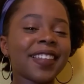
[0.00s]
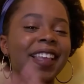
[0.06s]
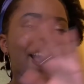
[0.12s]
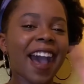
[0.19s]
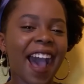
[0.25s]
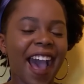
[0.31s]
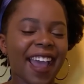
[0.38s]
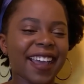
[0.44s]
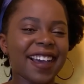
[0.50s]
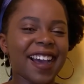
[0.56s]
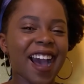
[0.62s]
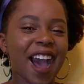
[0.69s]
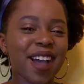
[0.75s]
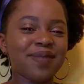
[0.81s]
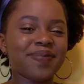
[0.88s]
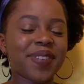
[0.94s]
Hi,
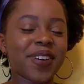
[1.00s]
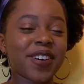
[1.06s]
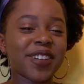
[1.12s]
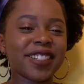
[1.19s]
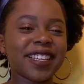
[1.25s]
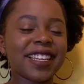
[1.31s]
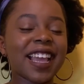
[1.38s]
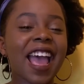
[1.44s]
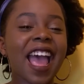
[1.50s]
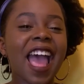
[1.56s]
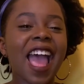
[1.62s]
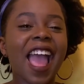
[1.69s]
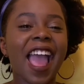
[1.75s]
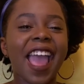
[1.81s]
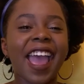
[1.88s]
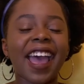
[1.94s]
I'm Polly
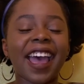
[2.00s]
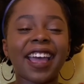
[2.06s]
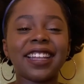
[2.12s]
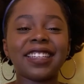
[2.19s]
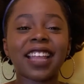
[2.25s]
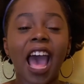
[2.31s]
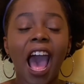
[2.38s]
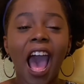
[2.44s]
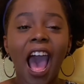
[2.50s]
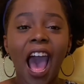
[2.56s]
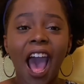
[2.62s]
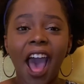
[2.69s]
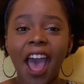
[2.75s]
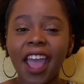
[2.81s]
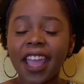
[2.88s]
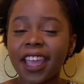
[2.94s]
and
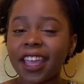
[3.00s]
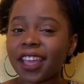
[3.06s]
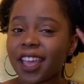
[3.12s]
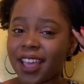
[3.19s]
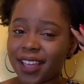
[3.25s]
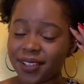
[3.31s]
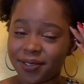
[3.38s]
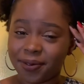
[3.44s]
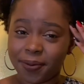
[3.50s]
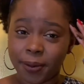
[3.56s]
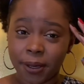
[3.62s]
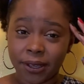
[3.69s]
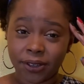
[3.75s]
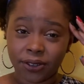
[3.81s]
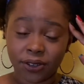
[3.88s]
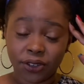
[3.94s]
I have
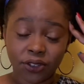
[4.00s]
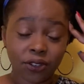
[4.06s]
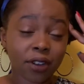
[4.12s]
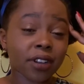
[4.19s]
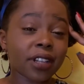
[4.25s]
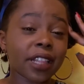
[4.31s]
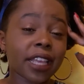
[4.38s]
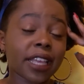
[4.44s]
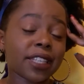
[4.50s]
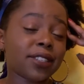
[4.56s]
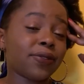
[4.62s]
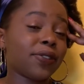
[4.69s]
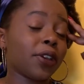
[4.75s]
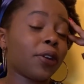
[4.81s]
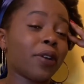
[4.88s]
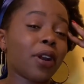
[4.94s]
been struggling to
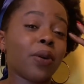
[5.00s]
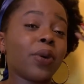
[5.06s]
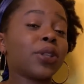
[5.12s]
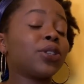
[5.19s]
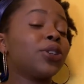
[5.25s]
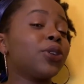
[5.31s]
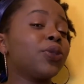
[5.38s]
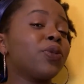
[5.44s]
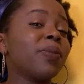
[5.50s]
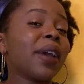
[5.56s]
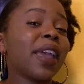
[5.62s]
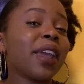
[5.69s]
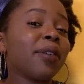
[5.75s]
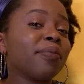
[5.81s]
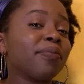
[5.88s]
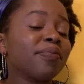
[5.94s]
figure out what to do with my
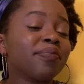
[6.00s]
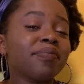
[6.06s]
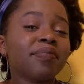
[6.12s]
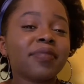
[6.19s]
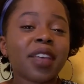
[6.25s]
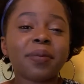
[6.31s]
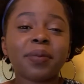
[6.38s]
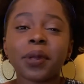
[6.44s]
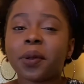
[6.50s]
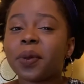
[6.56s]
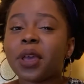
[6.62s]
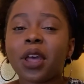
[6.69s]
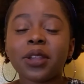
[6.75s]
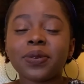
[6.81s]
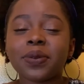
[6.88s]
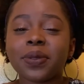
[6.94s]
hair. I'm gonna be
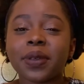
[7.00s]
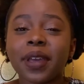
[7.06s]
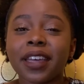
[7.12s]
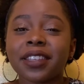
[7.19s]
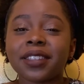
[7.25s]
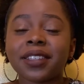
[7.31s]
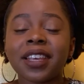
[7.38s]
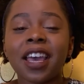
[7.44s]
honest with you guys.